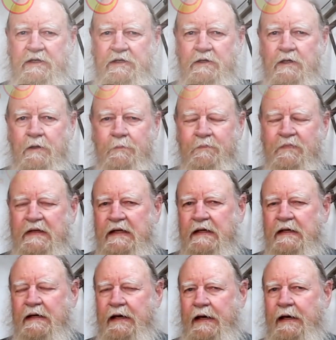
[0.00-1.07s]
here,
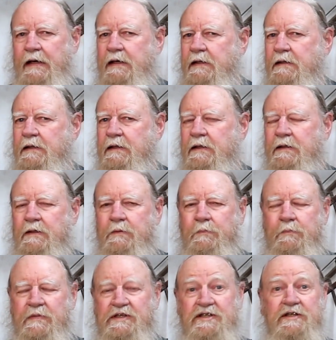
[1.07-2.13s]
and
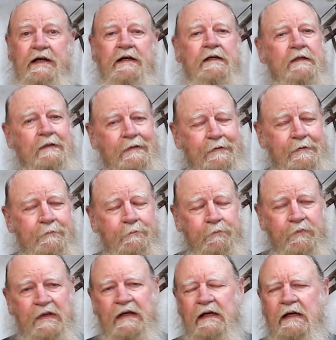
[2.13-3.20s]
mistakenly
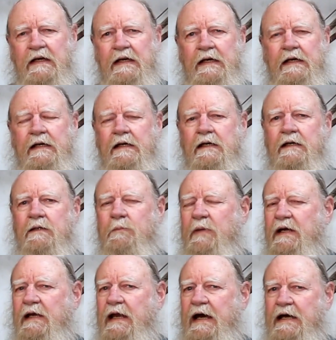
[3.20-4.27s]
in
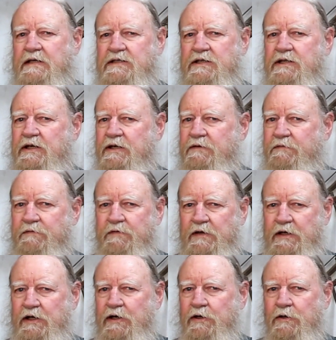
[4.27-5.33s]
my last
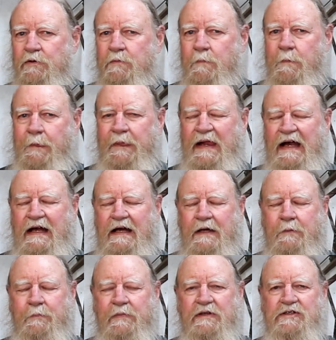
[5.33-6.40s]
video
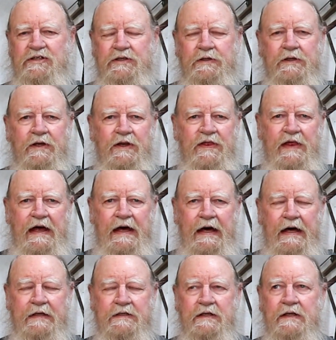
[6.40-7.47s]
I mentioned
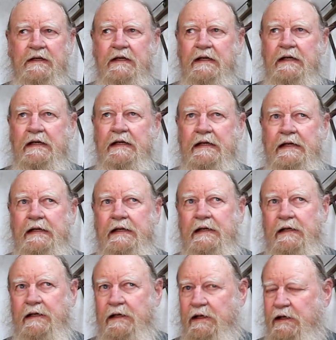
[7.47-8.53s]
that
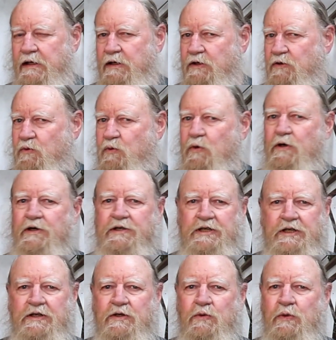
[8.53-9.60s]
in
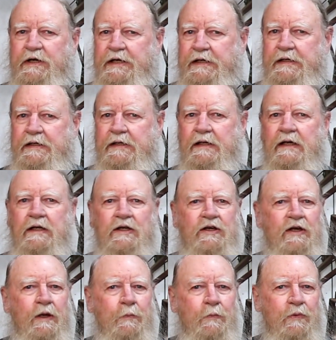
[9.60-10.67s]
Quarantine Quickie
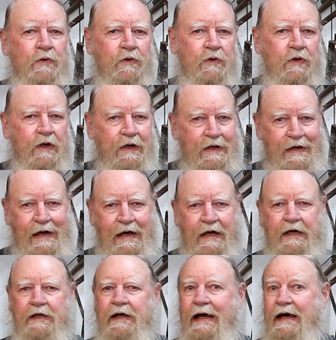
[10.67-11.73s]
number
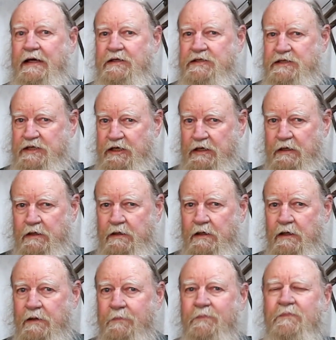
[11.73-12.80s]
9 and 10